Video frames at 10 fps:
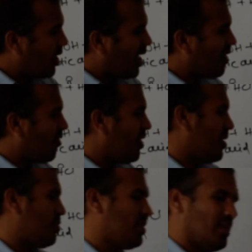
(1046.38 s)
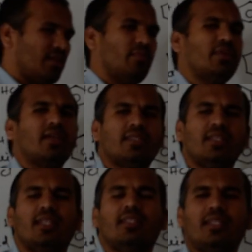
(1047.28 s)
carefully observed because
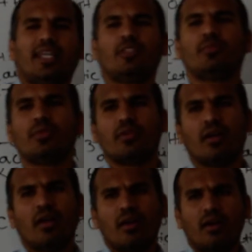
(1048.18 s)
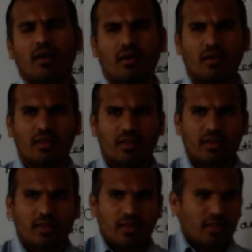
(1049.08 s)
in textbook
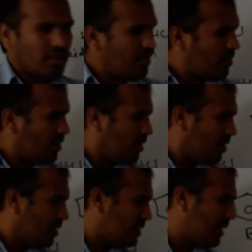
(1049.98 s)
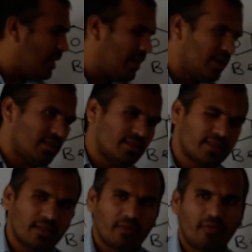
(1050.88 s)
all the sentence
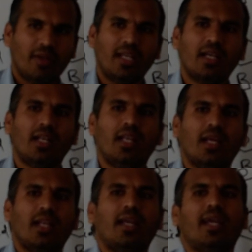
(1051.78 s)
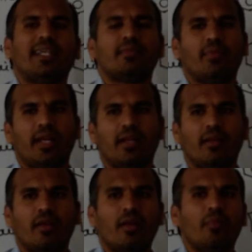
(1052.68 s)
very clearly
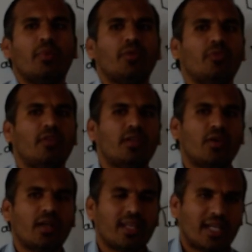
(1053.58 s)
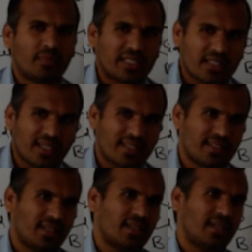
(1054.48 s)
explained, but we will not that much
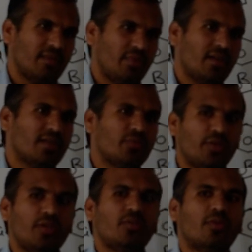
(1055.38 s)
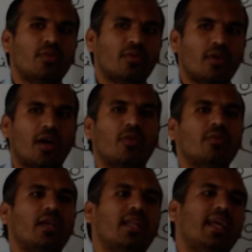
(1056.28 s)
concentrate because we don't know
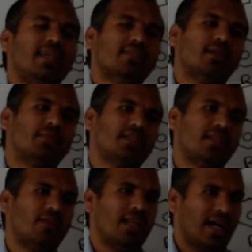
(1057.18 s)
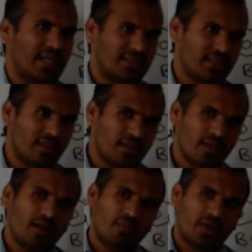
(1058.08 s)
how in examination they will ask.
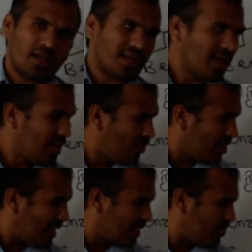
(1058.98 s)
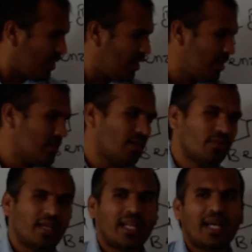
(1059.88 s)
But already we experience
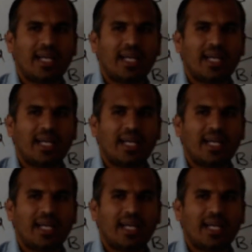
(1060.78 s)
how they are